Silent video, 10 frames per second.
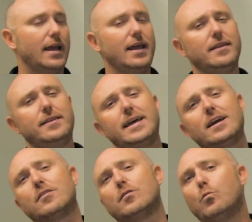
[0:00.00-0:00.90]
And they
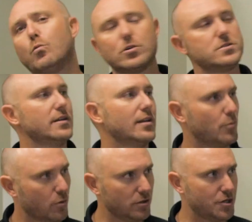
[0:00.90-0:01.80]
are the worst thing in the
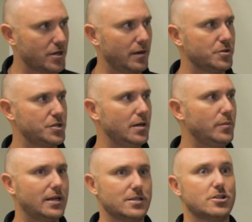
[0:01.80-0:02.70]
world to try and machine
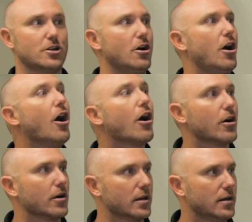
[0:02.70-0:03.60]
because they're hard.